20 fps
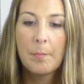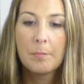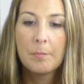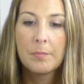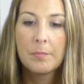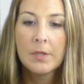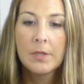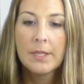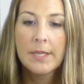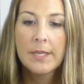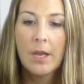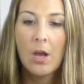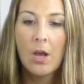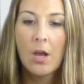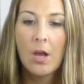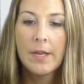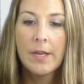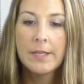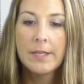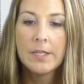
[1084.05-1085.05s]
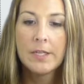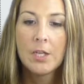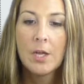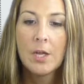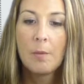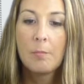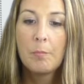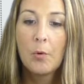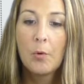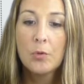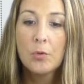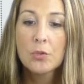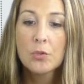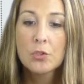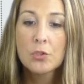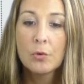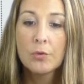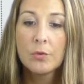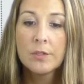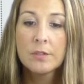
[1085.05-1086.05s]
click on both
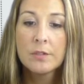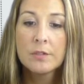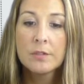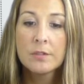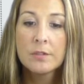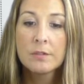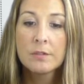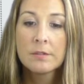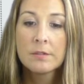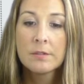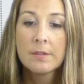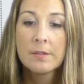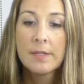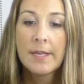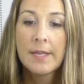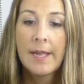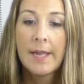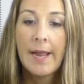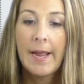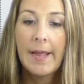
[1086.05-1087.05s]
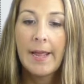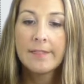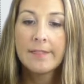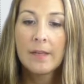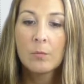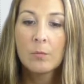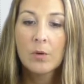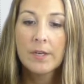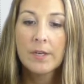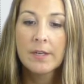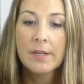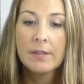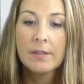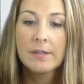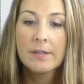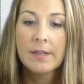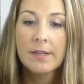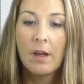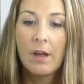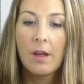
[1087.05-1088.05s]
shoulders, and then we're going to
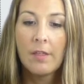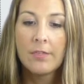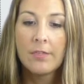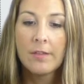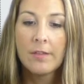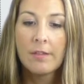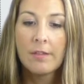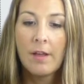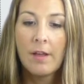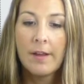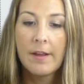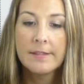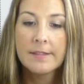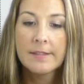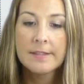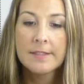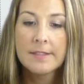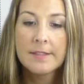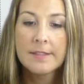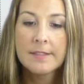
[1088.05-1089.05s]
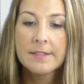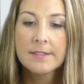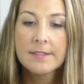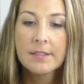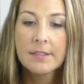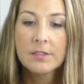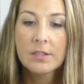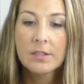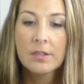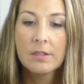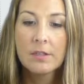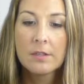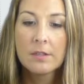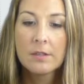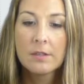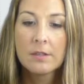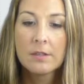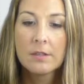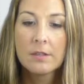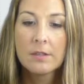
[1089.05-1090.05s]
click on the line that's in the center
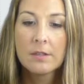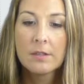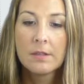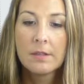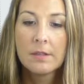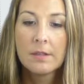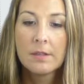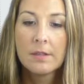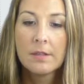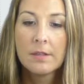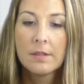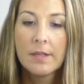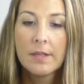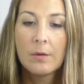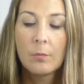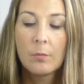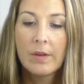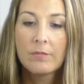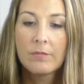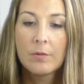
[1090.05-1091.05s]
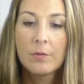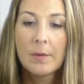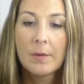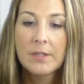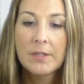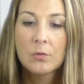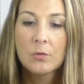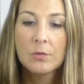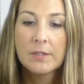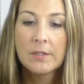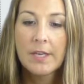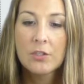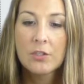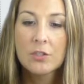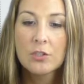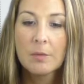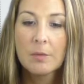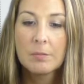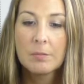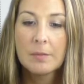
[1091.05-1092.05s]
and wait for my tool to catch
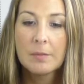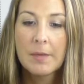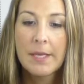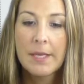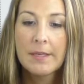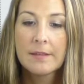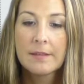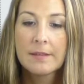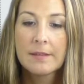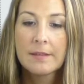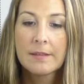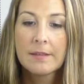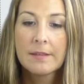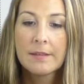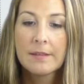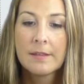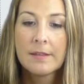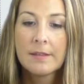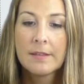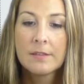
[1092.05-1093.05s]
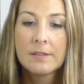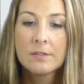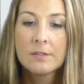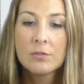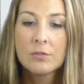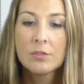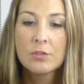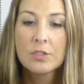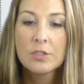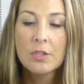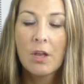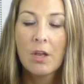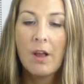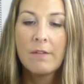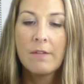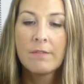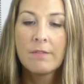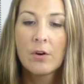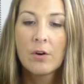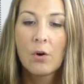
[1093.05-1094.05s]
up to me. So just
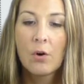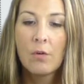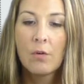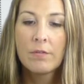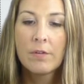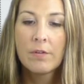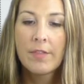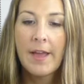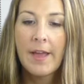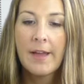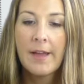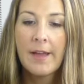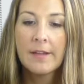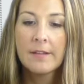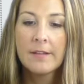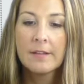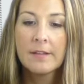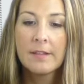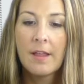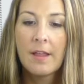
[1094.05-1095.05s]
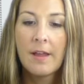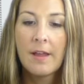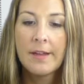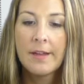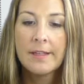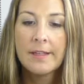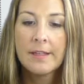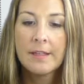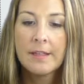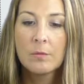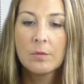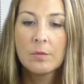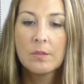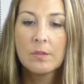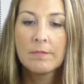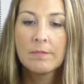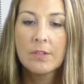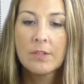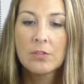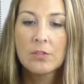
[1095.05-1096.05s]
hover over that line and it will
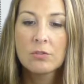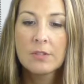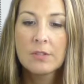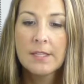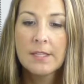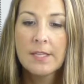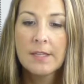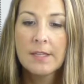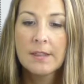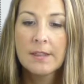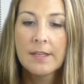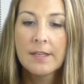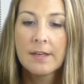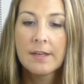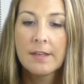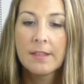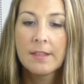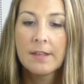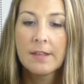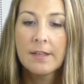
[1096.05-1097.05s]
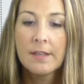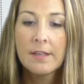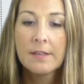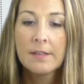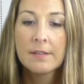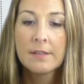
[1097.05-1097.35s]
eventually get there, I think.